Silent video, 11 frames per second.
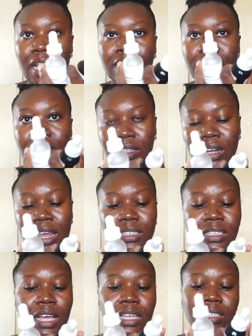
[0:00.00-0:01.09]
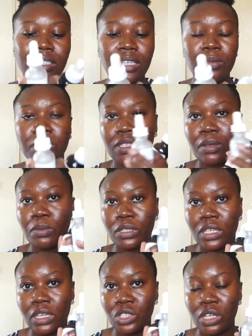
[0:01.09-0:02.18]
acid and the lactic acid 10%
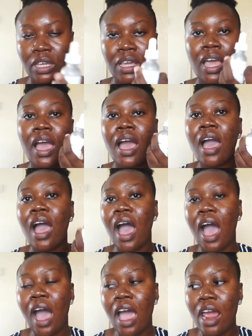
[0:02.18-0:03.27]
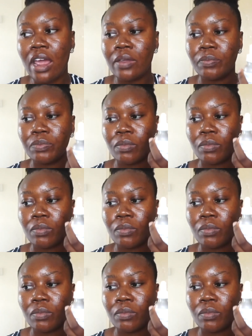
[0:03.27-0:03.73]
plus HA, are